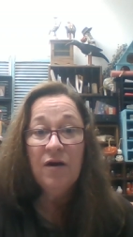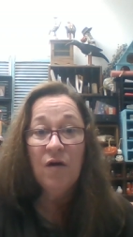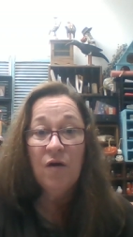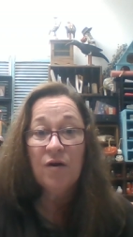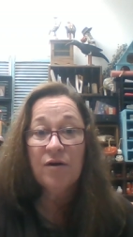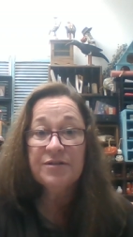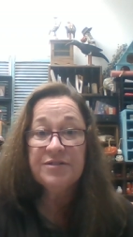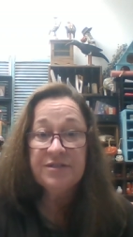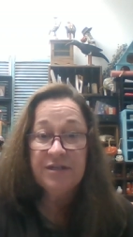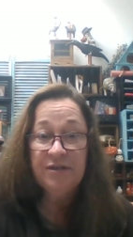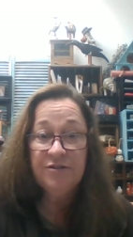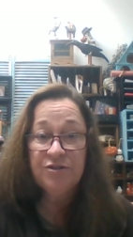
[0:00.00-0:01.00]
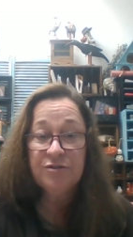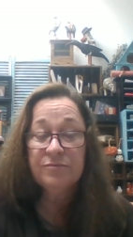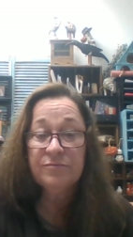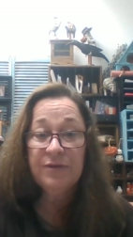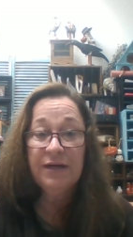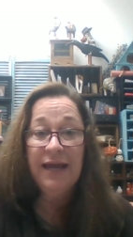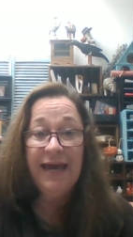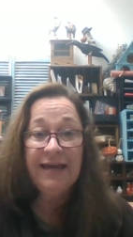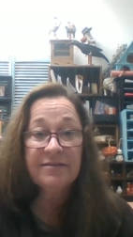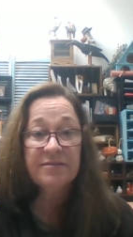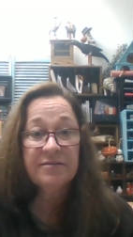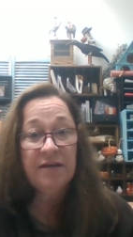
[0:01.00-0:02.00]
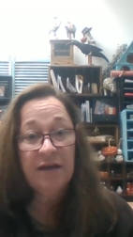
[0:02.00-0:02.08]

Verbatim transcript: are stitch, relax,